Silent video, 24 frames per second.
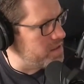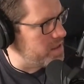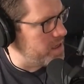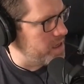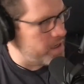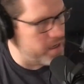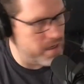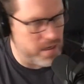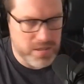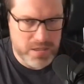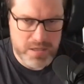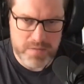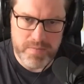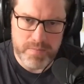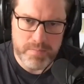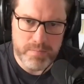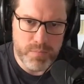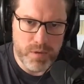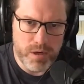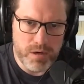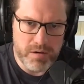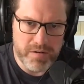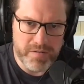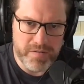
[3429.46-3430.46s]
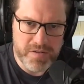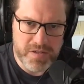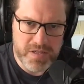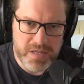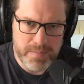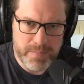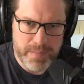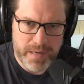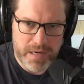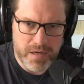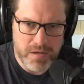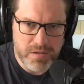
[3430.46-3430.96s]
seeing it as more of a
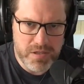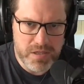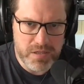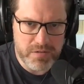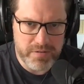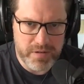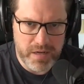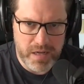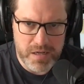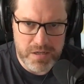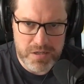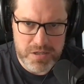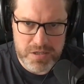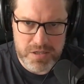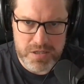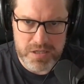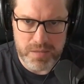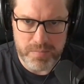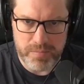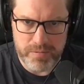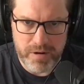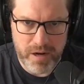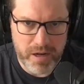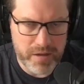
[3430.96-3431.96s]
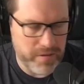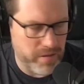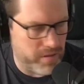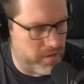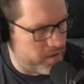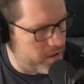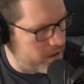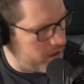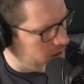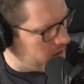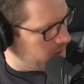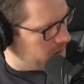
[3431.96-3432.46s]
symbiotic relationship
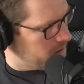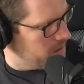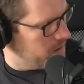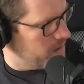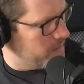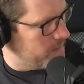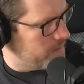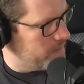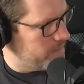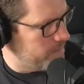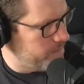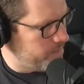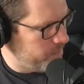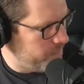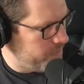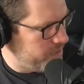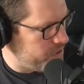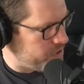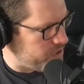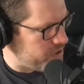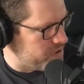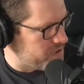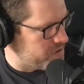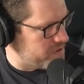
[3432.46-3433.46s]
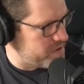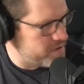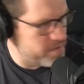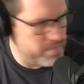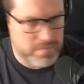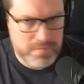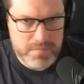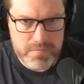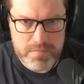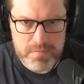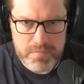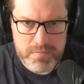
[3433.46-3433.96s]
rather than
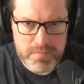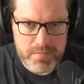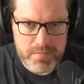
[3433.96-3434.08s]
just